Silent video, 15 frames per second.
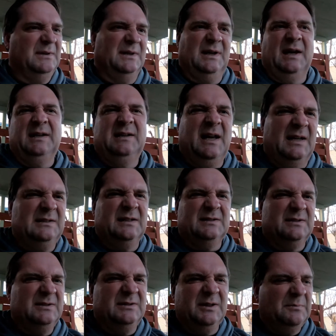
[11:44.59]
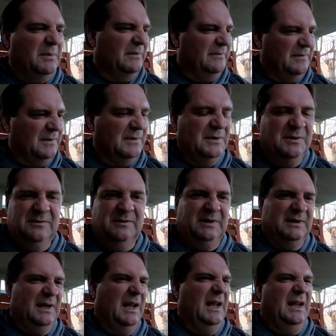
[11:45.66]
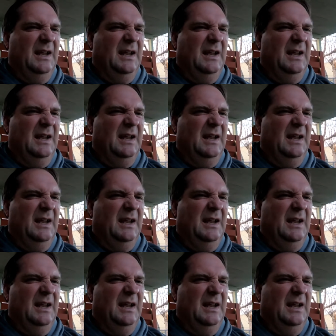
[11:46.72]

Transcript: then I got the stupid flu, and